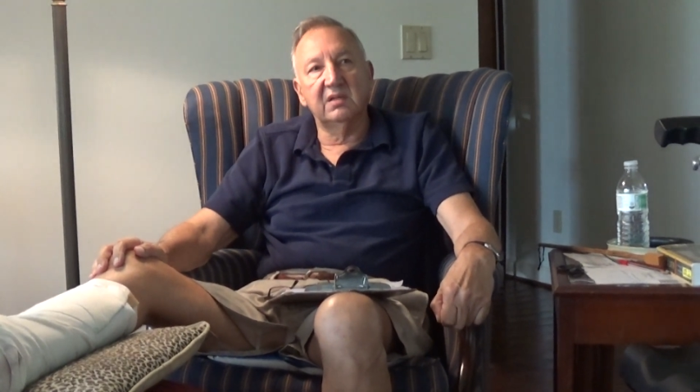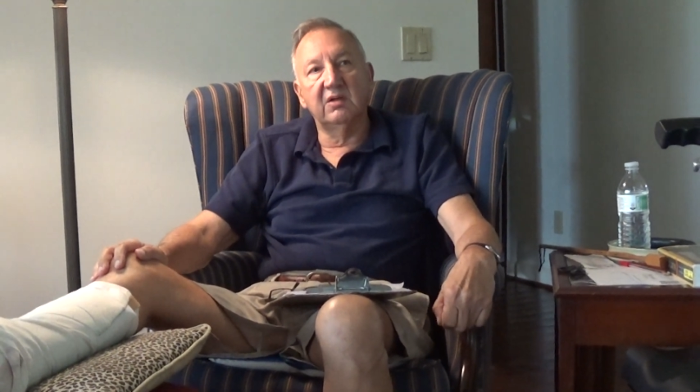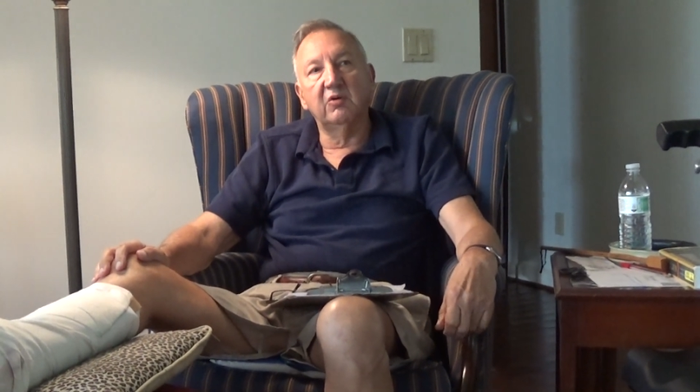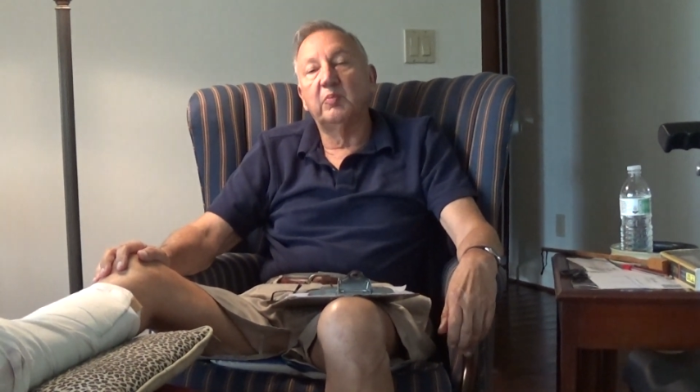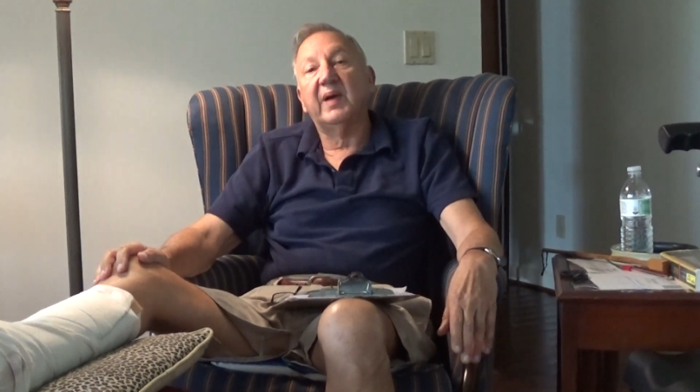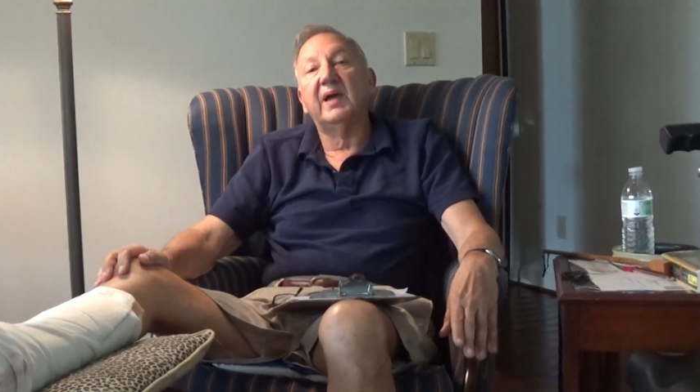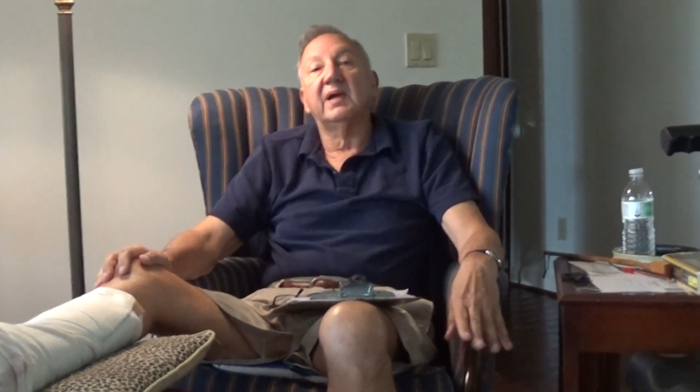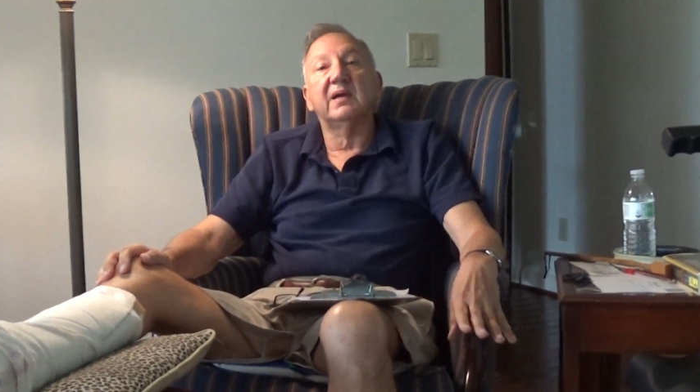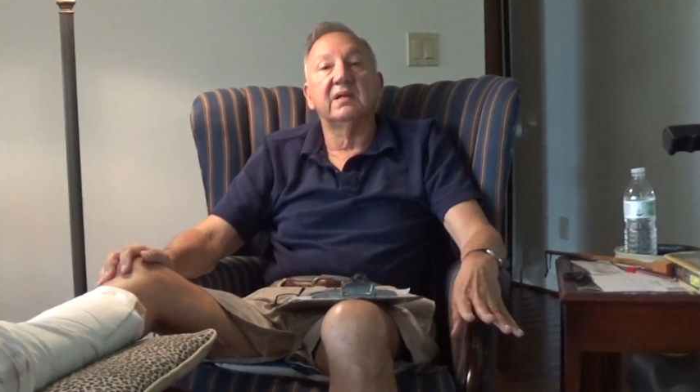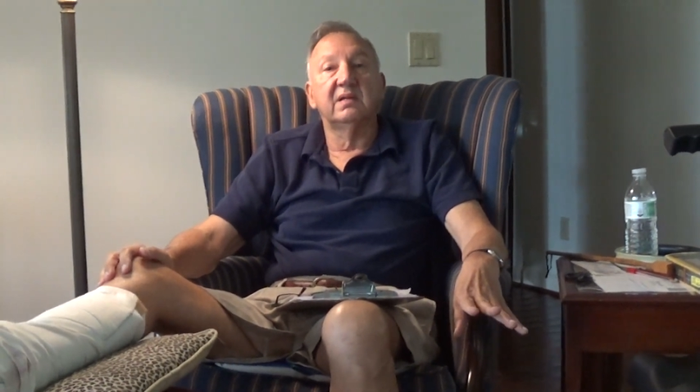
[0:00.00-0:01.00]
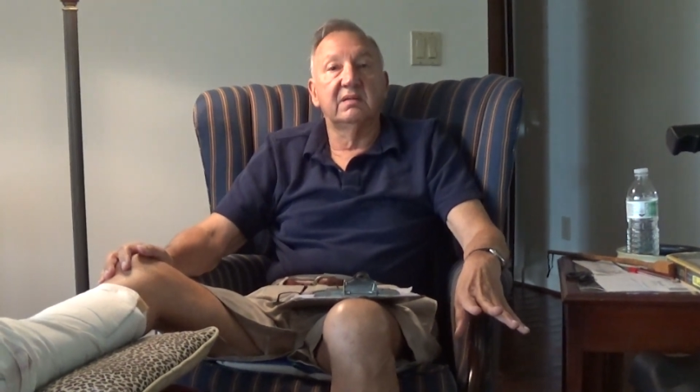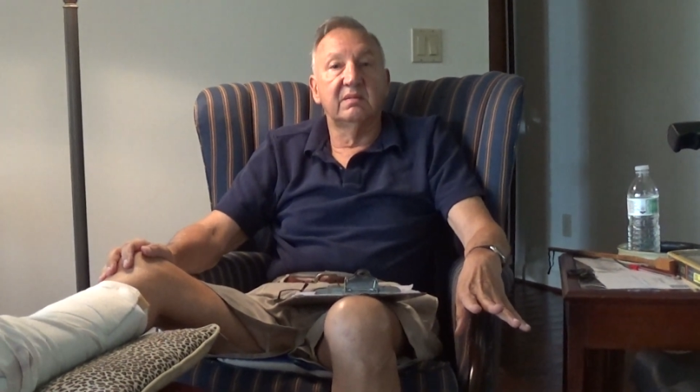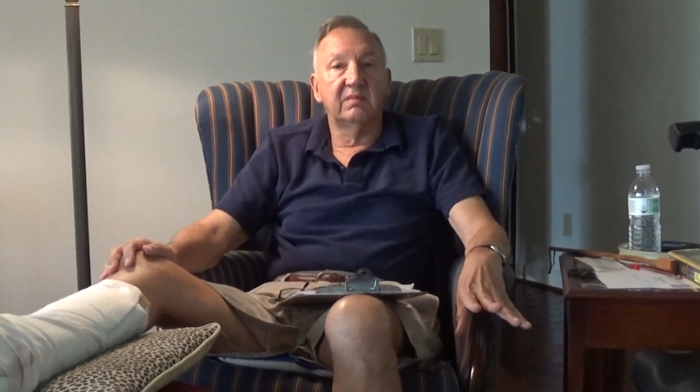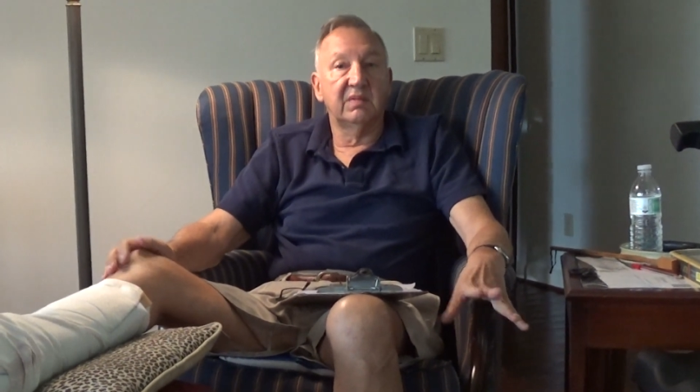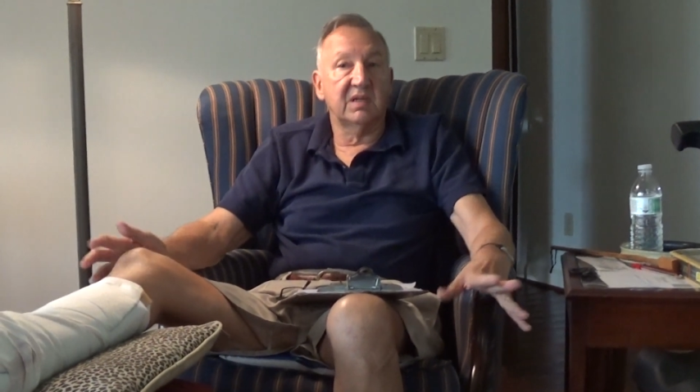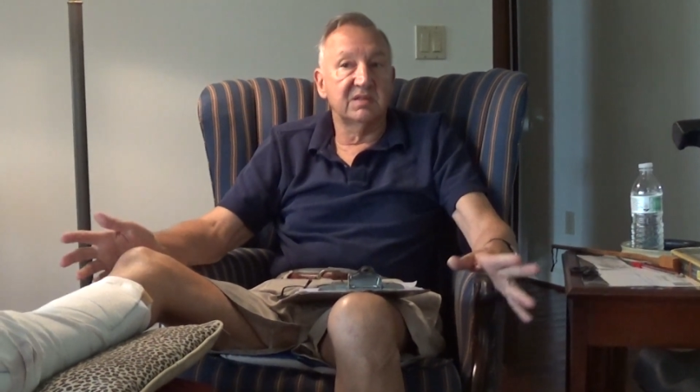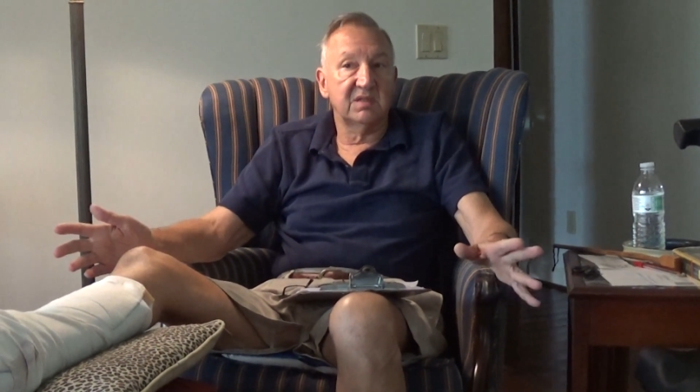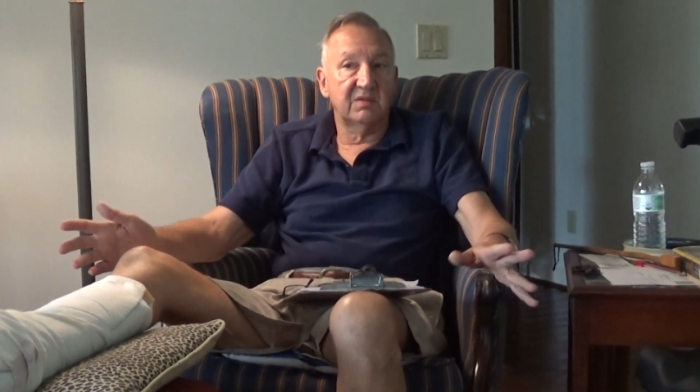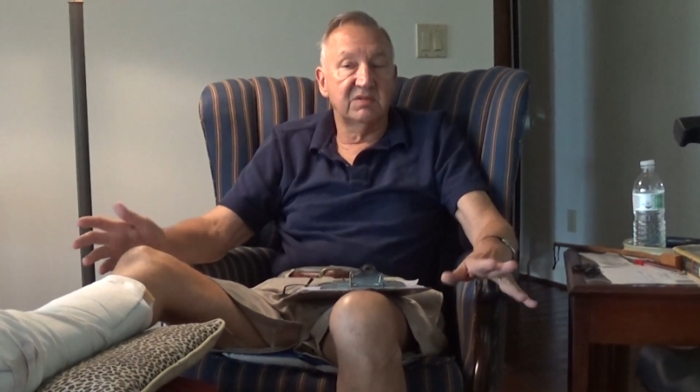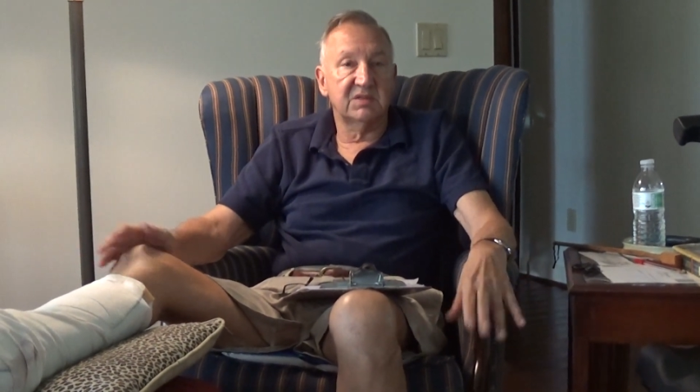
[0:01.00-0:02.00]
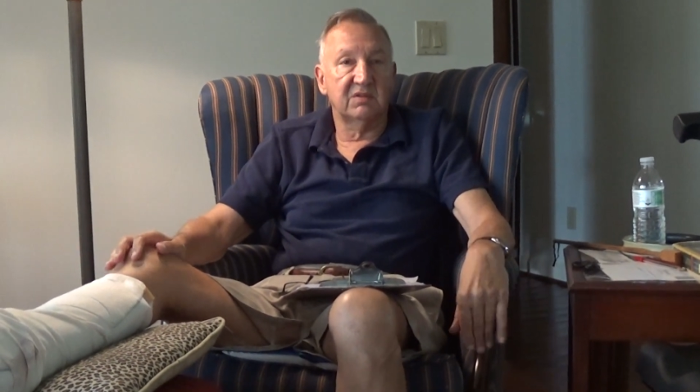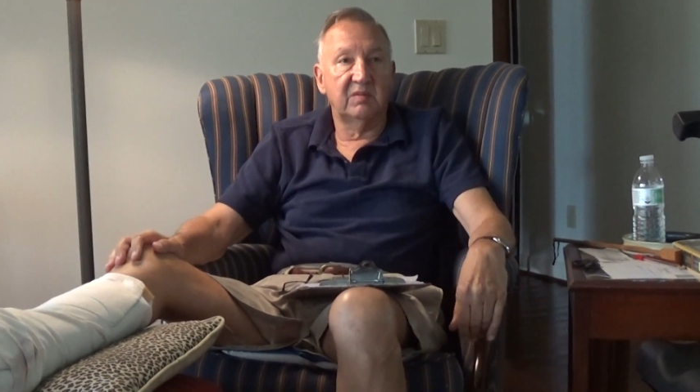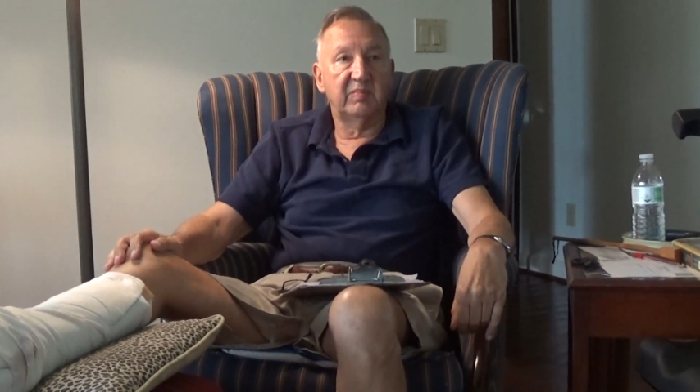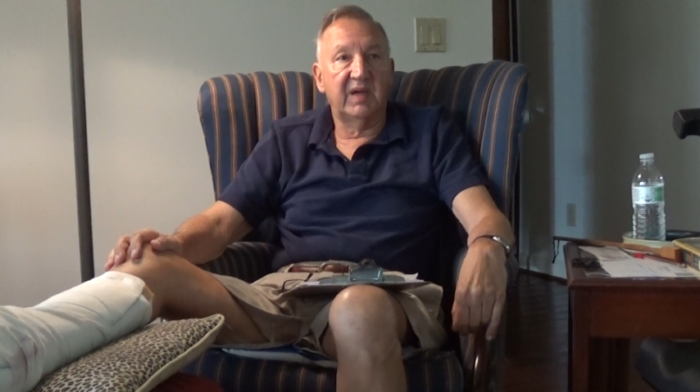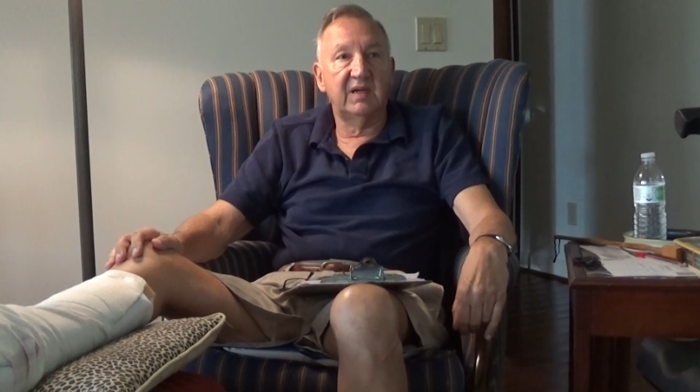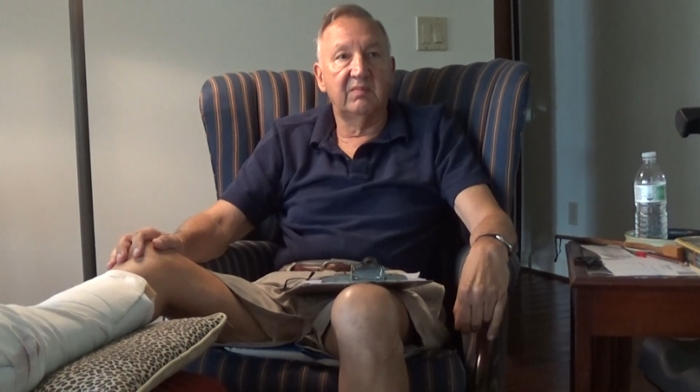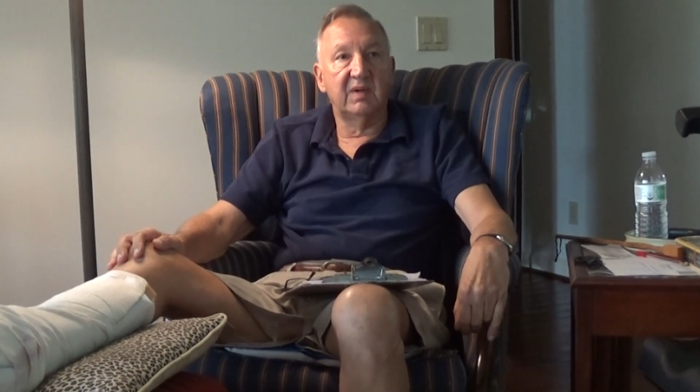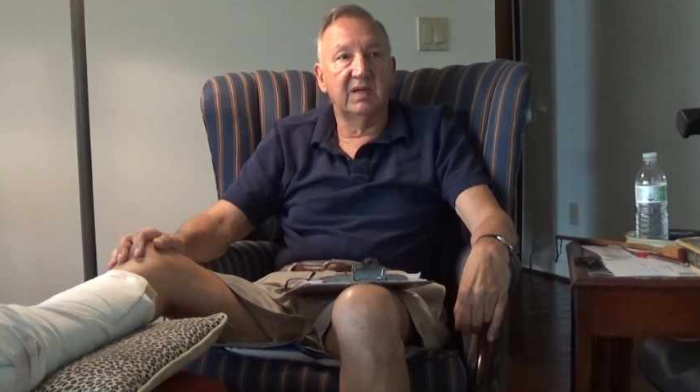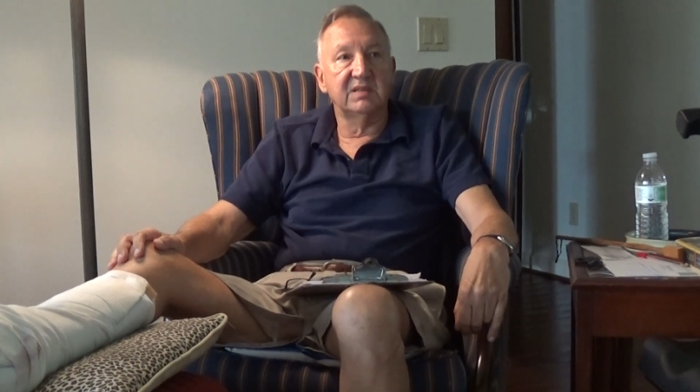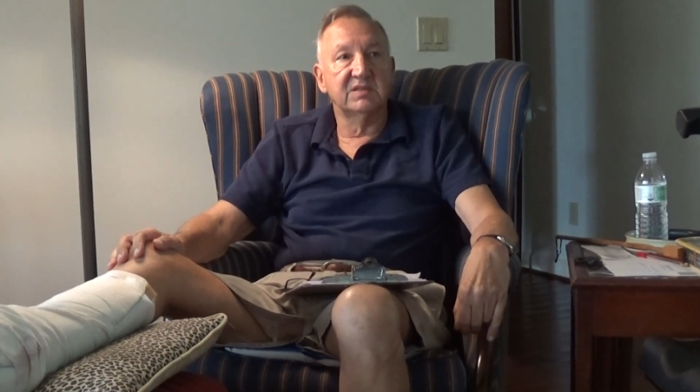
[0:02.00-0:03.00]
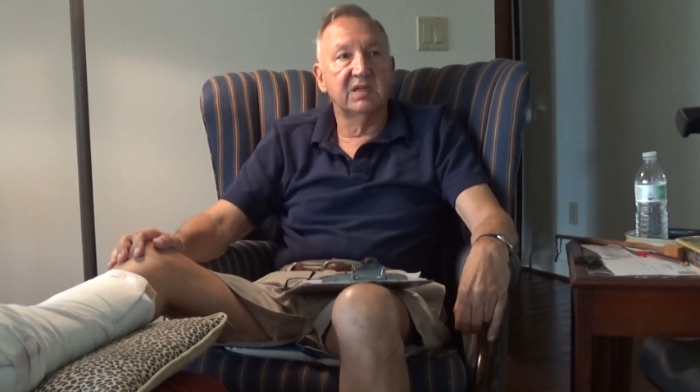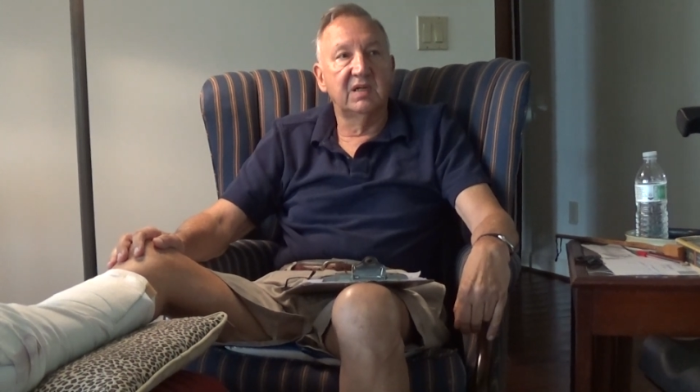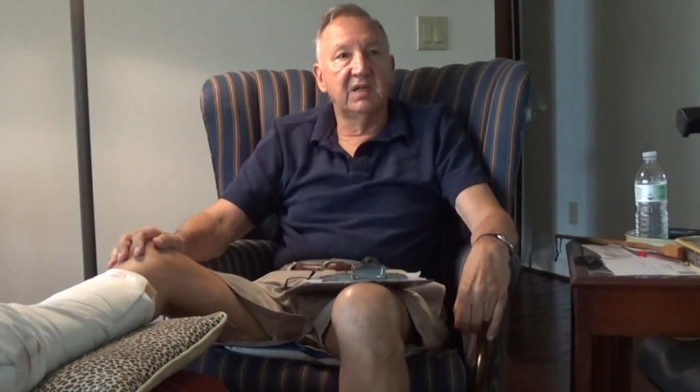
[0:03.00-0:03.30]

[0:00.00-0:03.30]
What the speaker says: no pain because I was on pain meds.